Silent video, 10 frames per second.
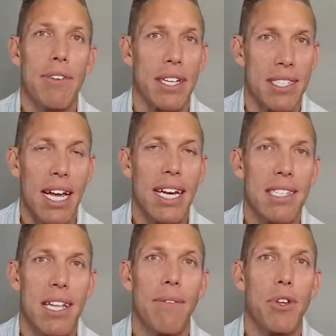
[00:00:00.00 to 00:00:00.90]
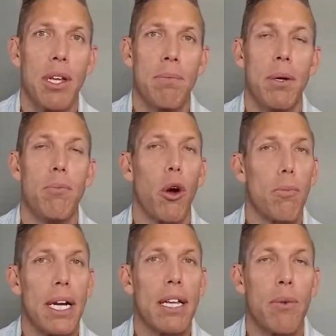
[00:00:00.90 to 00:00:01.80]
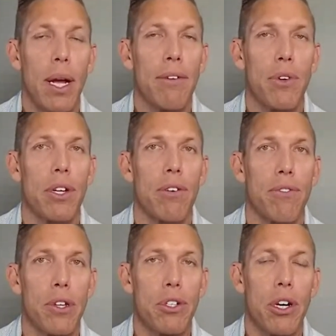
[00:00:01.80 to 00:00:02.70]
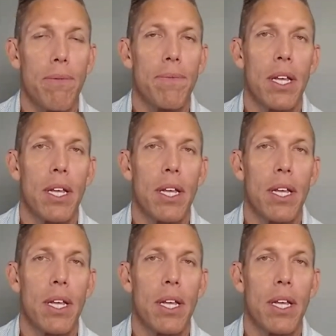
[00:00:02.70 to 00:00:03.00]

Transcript: Exciting stuff. You can put more money away for your future.